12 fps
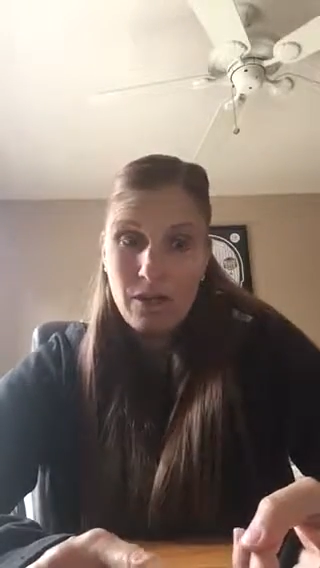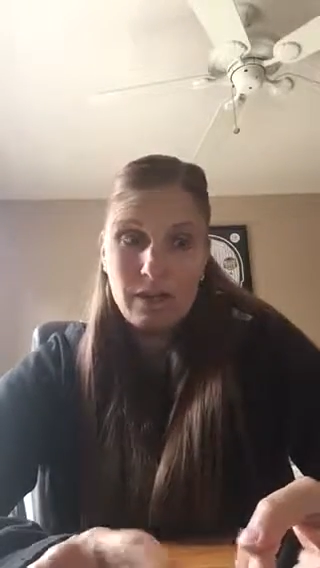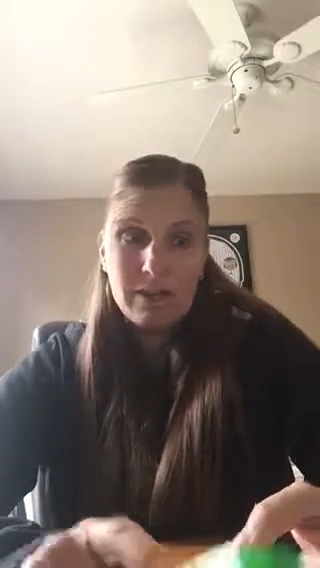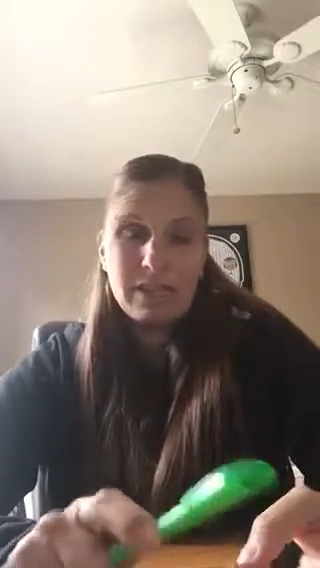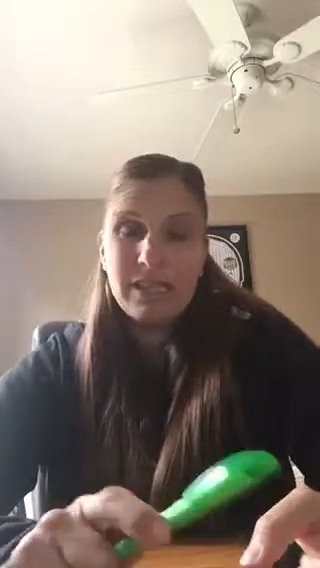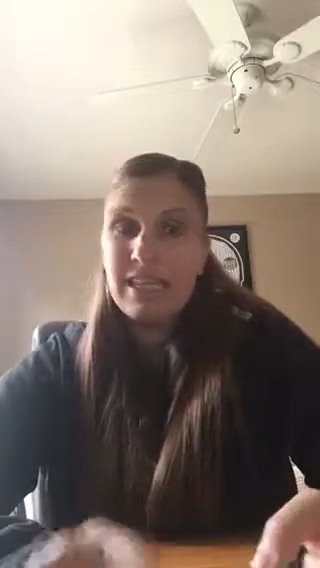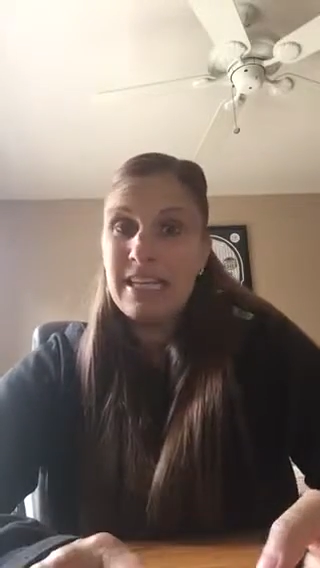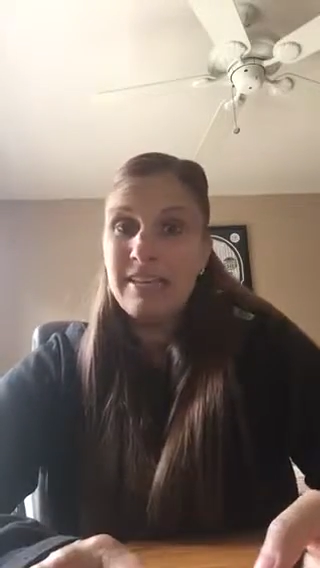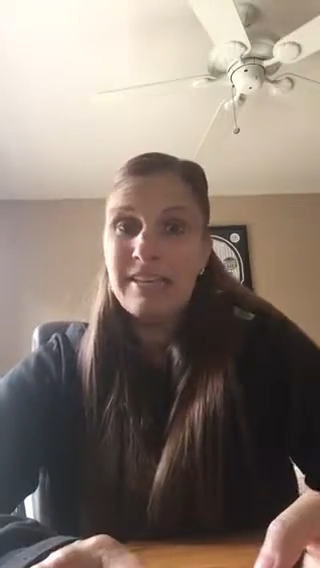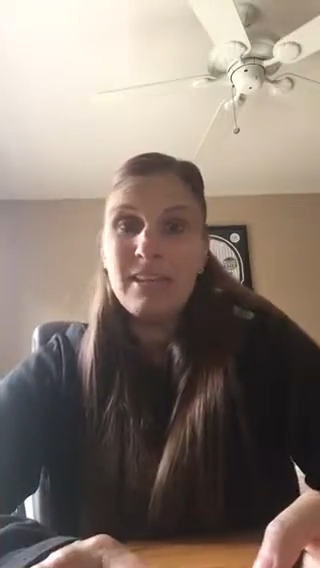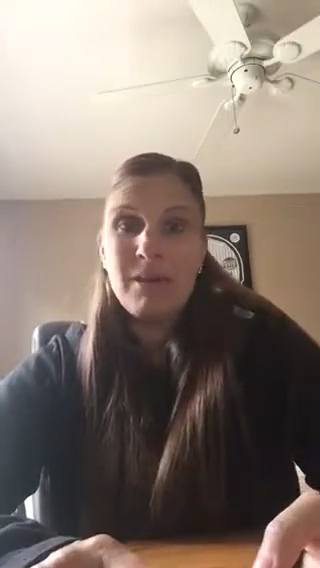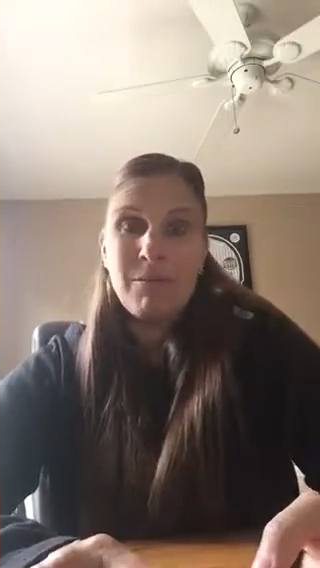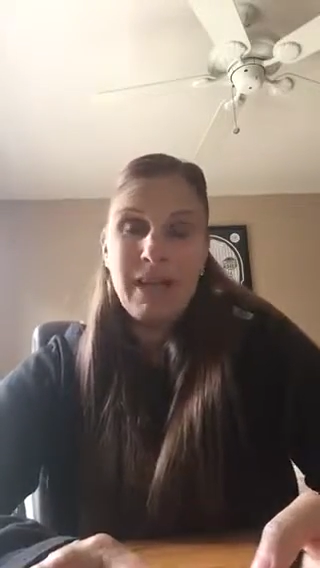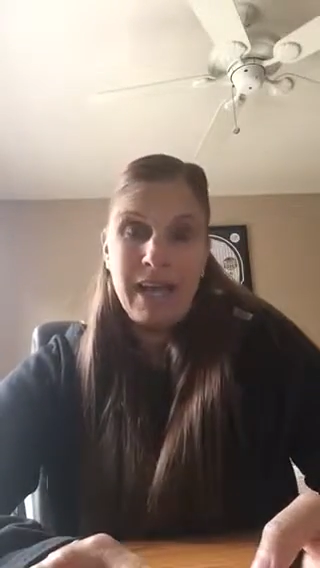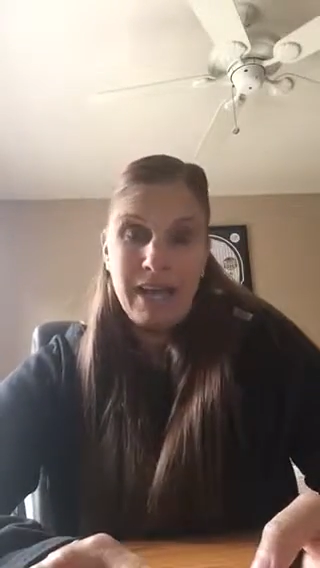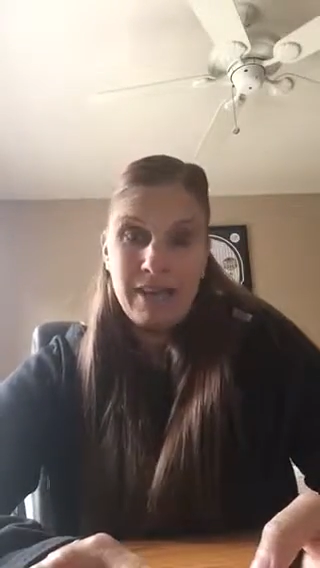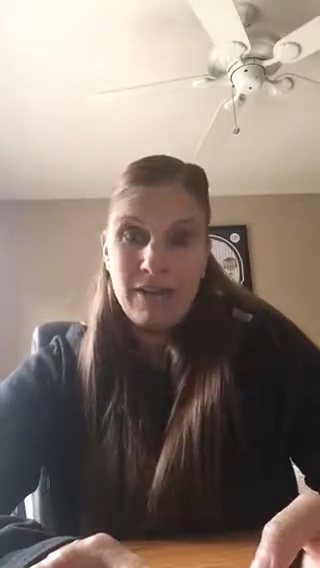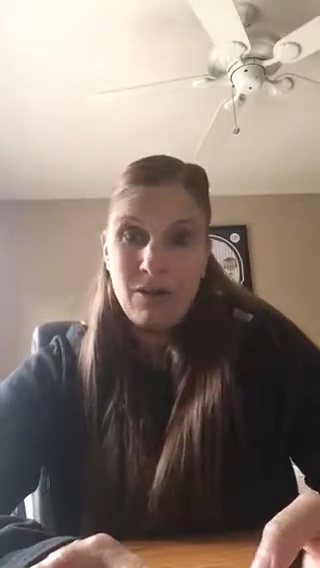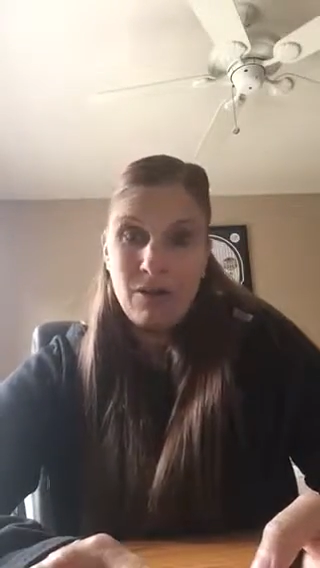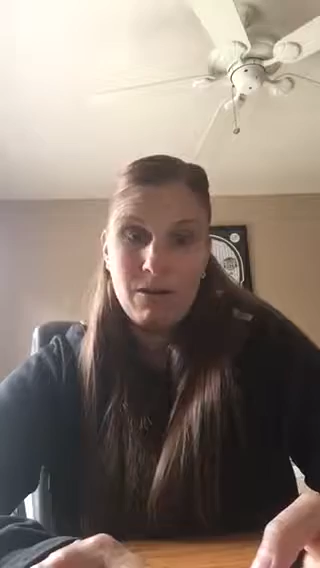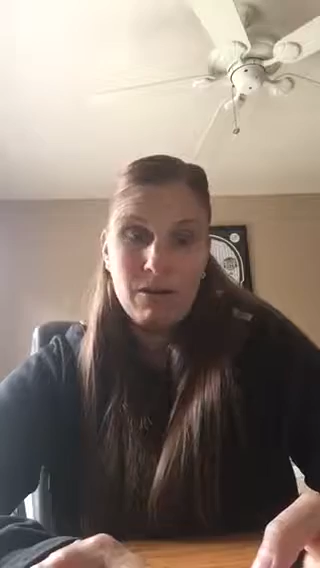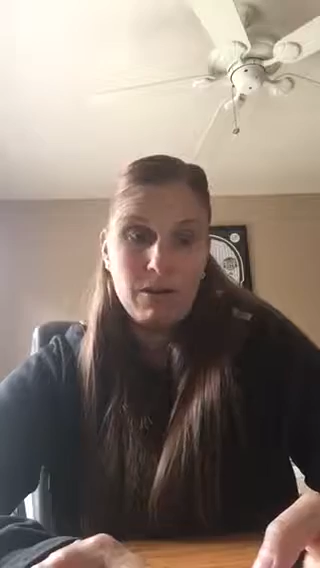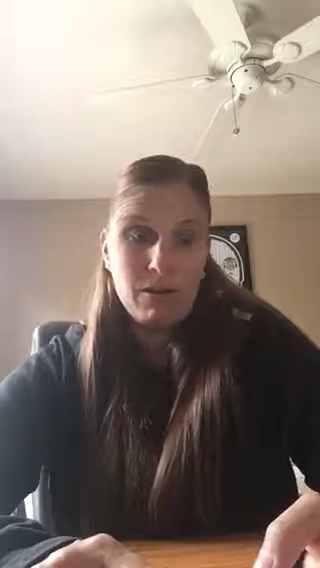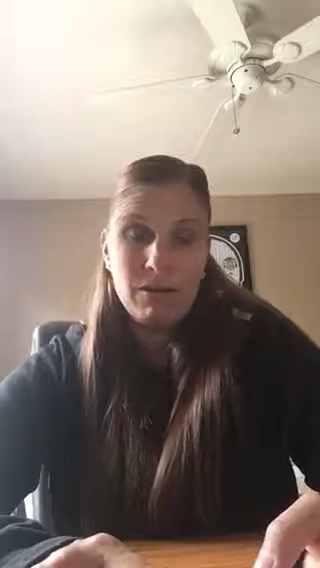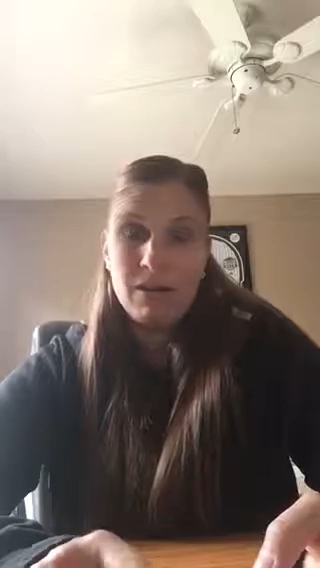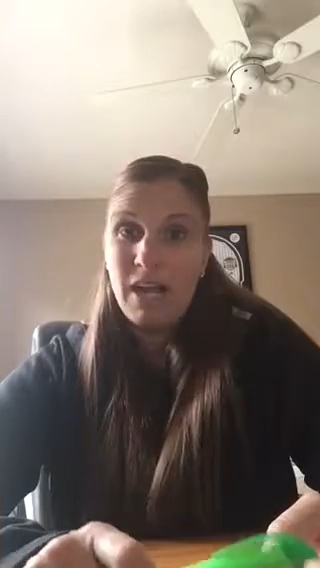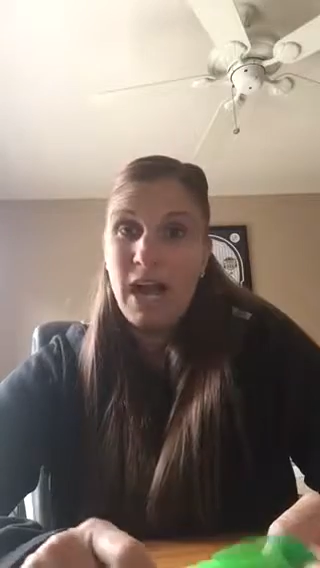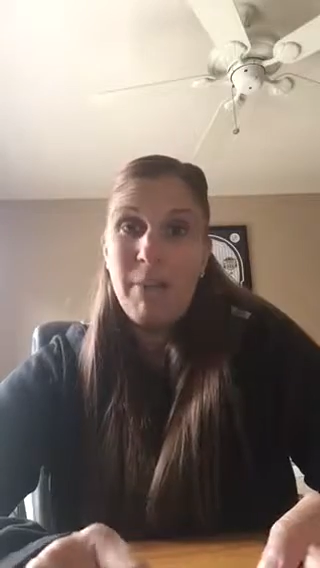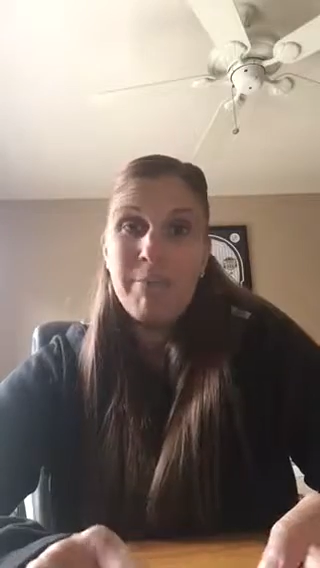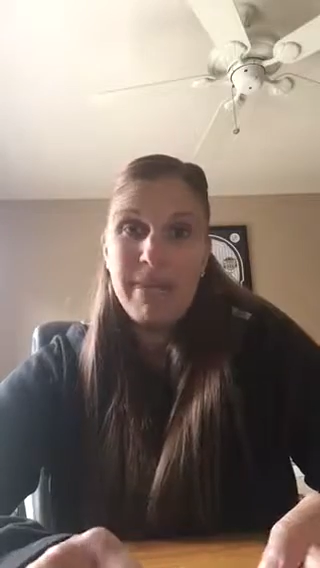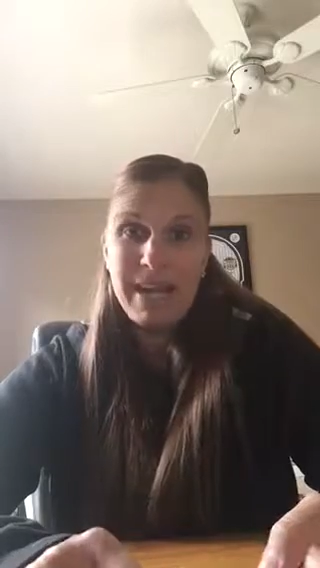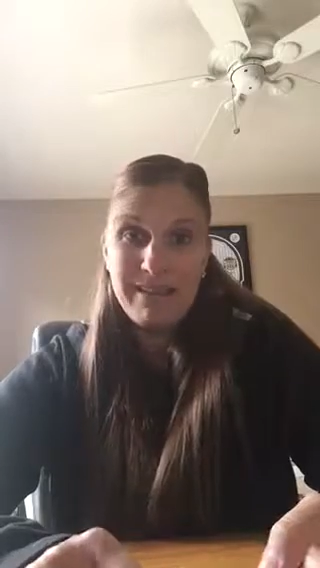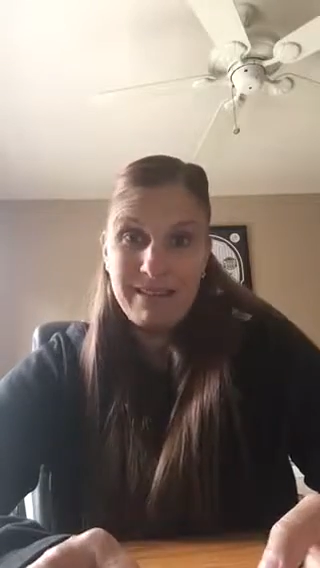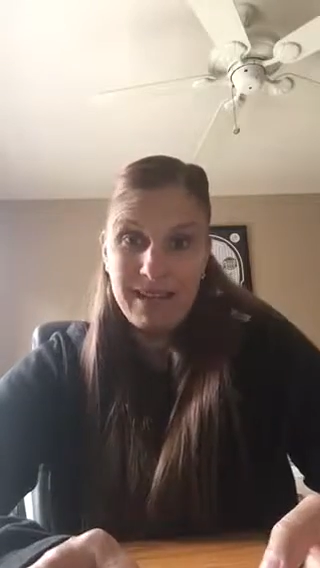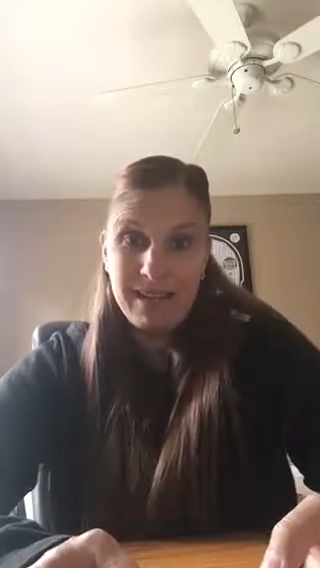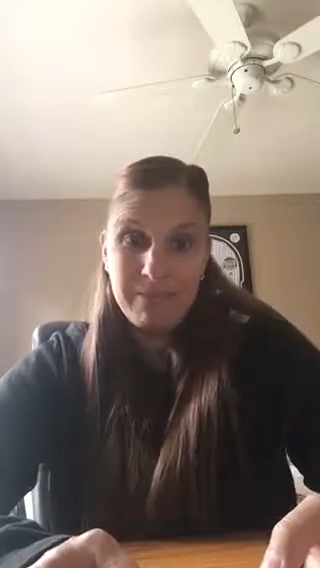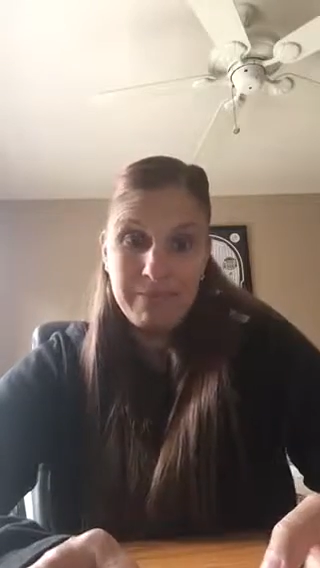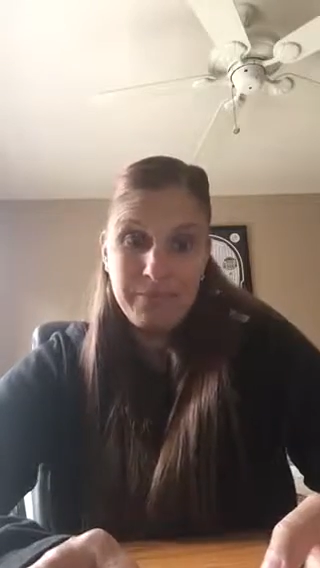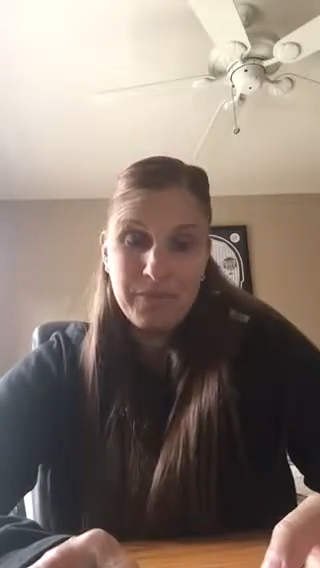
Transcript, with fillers: The leads that I'm getting are amazing.